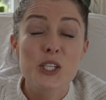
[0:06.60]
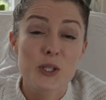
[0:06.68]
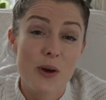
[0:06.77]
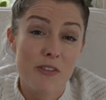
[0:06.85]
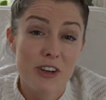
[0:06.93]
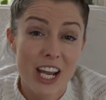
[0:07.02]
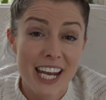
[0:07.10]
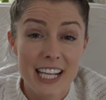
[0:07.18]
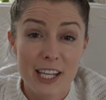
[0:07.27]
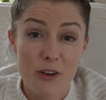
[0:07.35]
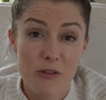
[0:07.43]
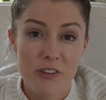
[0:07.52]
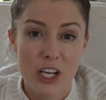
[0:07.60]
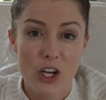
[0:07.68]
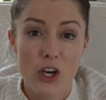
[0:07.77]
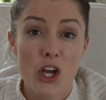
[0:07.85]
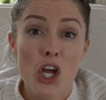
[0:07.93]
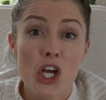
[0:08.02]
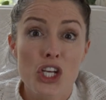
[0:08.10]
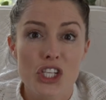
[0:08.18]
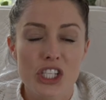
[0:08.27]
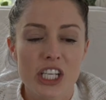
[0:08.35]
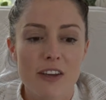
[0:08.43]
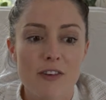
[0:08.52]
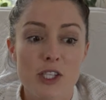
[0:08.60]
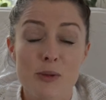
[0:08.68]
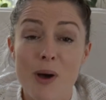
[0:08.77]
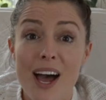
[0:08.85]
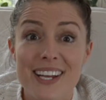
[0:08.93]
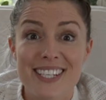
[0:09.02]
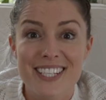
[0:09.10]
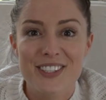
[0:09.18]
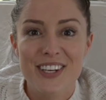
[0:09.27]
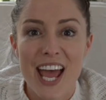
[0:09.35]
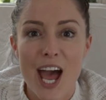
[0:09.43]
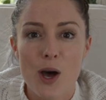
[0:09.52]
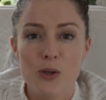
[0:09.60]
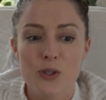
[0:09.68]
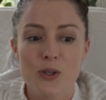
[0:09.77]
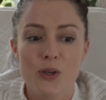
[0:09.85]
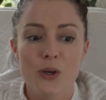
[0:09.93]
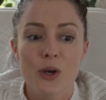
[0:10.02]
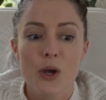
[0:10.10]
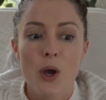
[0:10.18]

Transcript: so I created a little video just to give you some ideas on how to